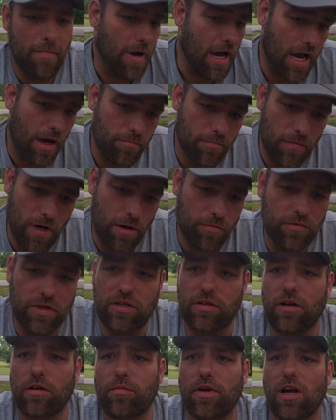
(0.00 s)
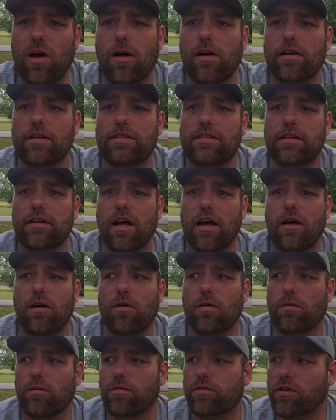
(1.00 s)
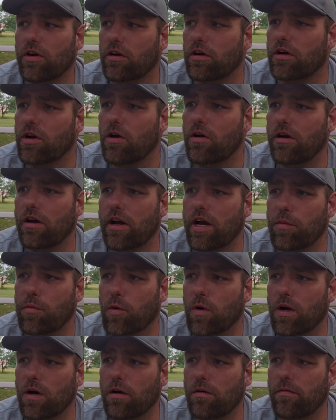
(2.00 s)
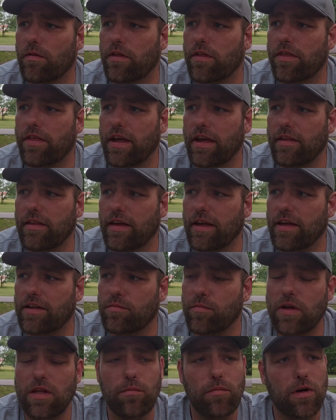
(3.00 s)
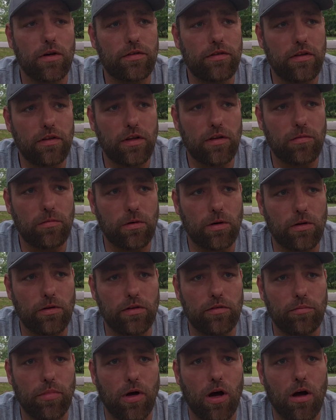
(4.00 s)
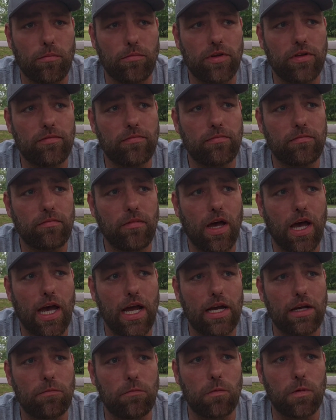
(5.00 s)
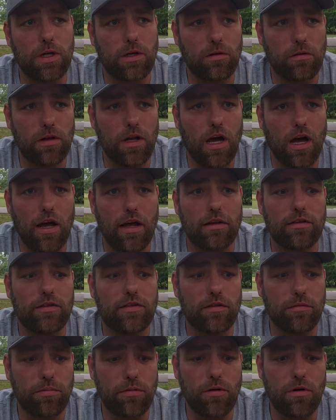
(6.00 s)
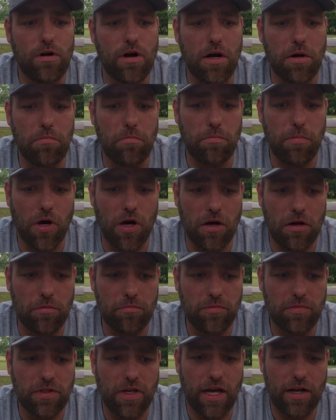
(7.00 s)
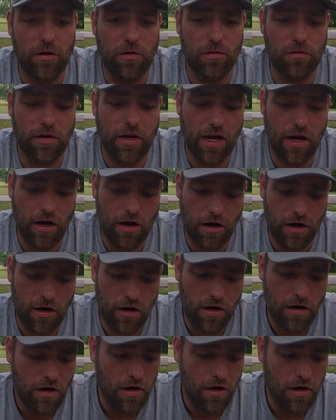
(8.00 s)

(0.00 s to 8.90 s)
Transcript: I'm just going to be honest and not sugarcoat it anymore. The thing that gets me the most in this world is bombs. I will not support bombs. I don't care.